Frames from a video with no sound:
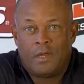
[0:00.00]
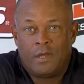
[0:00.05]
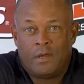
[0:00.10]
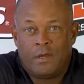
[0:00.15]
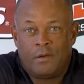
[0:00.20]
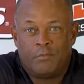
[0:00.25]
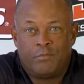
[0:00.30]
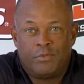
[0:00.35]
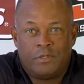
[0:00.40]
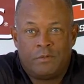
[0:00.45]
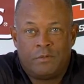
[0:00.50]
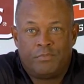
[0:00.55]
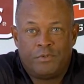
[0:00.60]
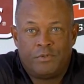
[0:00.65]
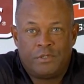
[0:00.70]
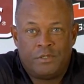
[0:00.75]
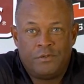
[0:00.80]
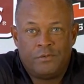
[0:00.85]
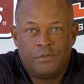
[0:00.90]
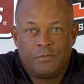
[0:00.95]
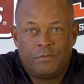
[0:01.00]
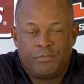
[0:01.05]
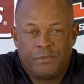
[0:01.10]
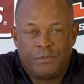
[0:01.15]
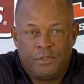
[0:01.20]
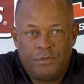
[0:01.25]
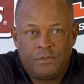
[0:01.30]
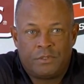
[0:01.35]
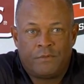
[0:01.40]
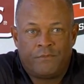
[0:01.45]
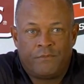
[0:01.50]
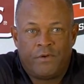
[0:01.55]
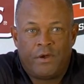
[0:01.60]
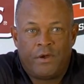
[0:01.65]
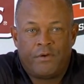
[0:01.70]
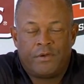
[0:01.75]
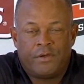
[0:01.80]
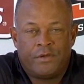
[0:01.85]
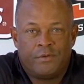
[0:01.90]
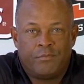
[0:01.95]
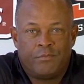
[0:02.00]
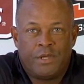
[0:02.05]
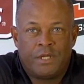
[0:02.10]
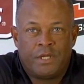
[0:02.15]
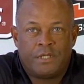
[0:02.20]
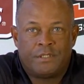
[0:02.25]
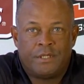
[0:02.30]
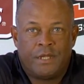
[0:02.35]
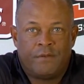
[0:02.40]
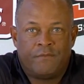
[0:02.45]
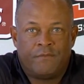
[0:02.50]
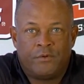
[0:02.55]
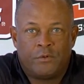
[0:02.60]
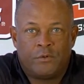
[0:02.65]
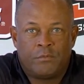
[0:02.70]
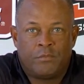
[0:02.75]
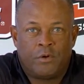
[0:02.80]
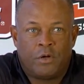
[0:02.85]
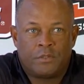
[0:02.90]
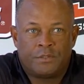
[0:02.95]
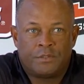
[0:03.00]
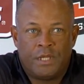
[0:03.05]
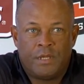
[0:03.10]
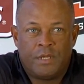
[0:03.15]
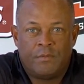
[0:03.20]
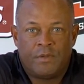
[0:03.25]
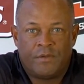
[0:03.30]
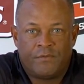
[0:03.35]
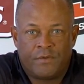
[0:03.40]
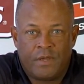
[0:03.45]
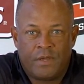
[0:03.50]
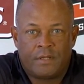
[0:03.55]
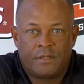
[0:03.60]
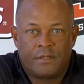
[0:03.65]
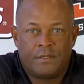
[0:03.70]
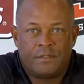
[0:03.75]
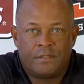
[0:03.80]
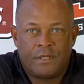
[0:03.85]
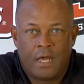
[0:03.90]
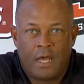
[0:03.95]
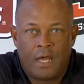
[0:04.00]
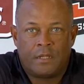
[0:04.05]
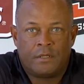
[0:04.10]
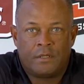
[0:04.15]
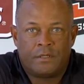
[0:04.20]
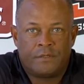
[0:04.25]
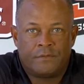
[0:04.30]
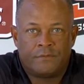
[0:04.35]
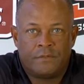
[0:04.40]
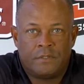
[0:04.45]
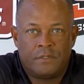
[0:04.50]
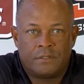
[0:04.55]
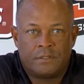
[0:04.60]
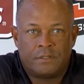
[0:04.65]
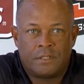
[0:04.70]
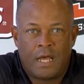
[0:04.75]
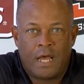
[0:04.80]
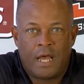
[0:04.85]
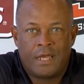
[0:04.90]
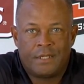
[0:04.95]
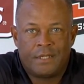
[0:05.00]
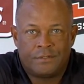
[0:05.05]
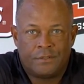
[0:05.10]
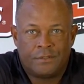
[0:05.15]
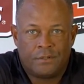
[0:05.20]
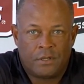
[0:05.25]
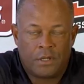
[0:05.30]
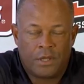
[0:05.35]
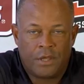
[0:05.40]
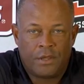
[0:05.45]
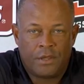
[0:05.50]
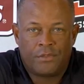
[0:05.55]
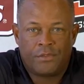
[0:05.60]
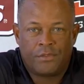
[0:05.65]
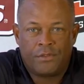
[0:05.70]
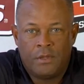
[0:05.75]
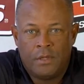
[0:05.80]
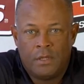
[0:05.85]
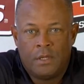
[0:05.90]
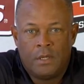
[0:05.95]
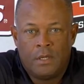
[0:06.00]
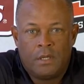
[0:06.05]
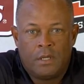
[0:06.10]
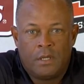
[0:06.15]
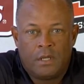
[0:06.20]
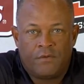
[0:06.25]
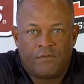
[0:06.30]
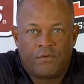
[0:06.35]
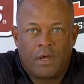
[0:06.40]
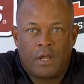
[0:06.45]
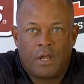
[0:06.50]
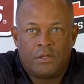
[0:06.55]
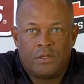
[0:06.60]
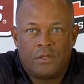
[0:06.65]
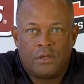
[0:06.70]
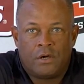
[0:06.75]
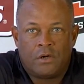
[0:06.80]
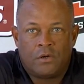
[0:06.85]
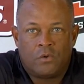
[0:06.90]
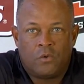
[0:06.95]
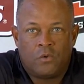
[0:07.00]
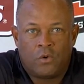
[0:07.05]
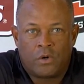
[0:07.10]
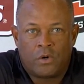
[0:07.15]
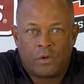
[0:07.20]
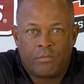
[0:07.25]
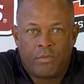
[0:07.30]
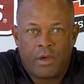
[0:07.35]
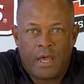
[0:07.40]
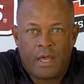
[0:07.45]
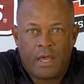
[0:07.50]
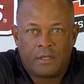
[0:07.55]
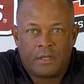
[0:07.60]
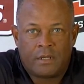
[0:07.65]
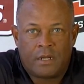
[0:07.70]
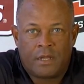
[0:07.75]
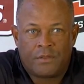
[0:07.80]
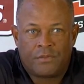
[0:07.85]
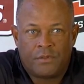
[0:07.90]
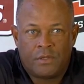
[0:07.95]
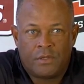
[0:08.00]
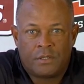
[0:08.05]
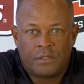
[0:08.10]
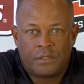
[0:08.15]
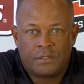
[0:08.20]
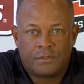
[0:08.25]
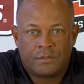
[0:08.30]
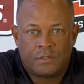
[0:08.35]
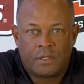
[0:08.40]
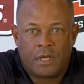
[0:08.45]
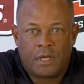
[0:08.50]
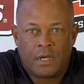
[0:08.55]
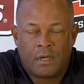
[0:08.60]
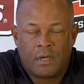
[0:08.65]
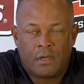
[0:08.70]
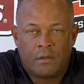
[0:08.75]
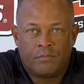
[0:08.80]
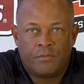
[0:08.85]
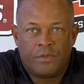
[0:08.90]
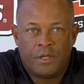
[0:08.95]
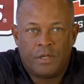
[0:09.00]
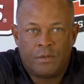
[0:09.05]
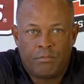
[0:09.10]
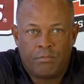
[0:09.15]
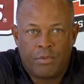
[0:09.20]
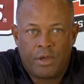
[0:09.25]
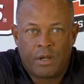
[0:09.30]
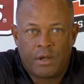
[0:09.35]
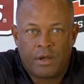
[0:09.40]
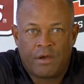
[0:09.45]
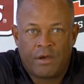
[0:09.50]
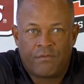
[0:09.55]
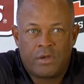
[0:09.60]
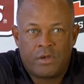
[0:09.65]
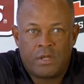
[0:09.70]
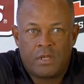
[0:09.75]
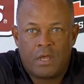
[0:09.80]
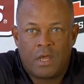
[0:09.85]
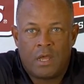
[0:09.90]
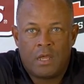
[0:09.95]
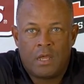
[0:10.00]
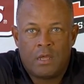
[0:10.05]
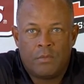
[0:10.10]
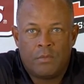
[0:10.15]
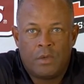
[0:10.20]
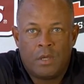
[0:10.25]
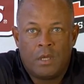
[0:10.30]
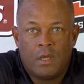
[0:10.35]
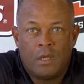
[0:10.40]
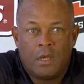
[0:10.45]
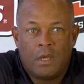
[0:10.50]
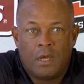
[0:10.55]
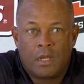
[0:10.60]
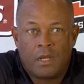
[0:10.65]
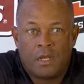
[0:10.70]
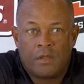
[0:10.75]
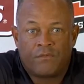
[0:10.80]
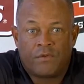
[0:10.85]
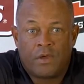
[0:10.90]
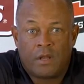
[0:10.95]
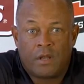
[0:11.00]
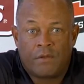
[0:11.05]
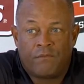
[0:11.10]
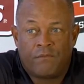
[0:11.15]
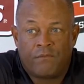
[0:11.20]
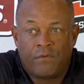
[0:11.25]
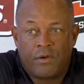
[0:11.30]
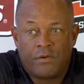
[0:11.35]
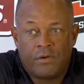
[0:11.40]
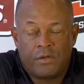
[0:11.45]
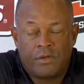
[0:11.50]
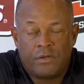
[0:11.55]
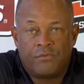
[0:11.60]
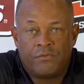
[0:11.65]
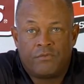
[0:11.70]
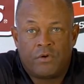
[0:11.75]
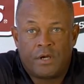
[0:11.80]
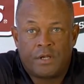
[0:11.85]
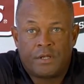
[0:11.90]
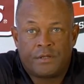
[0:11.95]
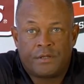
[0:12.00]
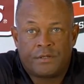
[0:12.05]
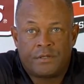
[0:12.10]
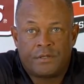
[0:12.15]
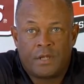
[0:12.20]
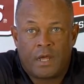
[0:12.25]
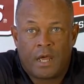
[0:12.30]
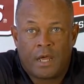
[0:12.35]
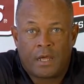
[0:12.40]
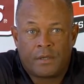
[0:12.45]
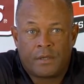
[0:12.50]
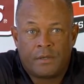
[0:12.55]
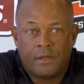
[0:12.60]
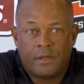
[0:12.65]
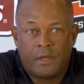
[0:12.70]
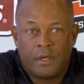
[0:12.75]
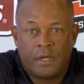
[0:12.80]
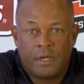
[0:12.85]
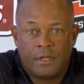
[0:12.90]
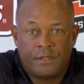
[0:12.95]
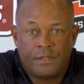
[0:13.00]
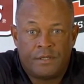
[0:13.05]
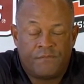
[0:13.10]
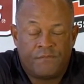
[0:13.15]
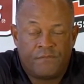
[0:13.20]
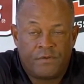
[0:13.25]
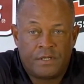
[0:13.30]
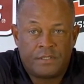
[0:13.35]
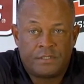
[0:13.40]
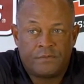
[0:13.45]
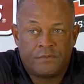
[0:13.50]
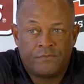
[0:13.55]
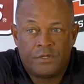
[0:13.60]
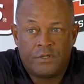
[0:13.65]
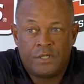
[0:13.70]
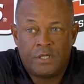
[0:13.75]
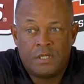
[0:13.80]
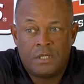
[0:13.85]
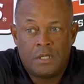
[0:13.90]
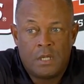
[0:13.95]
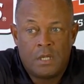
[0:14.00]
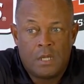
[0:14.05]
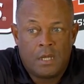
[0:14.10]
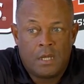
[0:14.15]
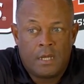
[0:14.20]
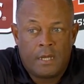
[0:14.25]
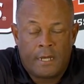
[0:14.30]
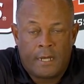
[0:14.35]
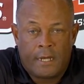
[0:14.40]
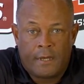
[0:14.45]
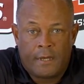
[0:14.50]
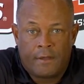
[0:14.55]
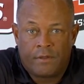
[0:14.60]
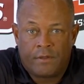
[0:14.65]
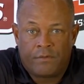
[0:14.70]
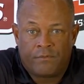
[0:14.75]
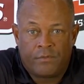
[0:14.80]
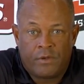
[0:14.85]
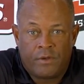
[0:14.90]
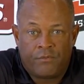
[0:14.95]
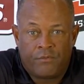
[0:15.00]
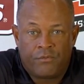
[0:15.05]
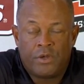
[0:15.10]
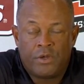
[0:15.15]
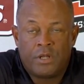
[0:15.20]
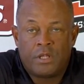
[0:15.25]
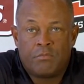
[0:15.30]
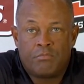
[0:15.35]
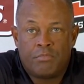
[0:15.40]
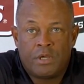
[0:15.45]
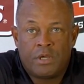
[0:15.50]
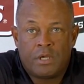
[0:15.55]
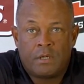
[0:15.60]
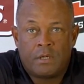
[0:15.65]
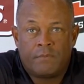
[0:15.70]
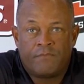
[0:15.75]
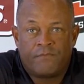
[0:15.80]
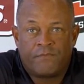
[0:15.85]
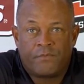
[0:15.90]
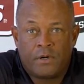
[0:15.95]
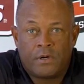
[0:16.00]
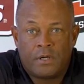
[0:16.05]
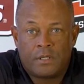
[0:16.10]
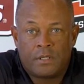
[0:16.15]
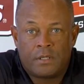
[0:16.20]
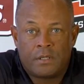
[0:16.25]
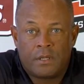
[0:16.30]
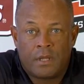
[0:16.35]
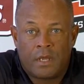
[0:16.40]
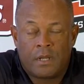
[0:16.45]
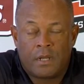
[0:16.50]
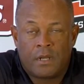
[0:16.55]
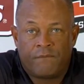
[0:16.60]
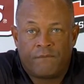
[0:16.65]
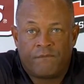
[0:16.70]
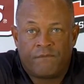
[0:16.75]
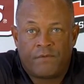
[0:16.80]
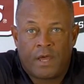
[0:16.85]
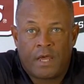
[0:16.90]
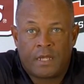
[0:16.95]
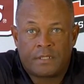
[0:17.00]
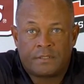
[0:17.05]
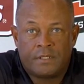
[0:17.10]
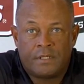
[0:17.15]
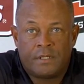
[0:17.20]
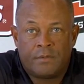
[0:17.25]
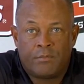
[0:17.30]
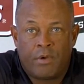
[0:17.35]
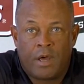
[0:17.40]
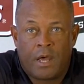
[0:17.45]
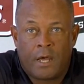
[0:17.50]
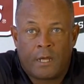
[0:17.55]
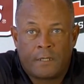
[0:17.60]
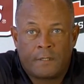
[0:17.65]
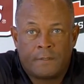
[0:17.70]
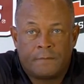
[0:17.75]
Yeah, Purdue Purdue's a very good Big Ten football team. They've got the talent, the, the size, the length. They've got a young quarterback that I think is uh, getting better every game, and they've got a very good running attack. Uh, defensively, uh, they're, they're, really big up front, and they're fast in the back.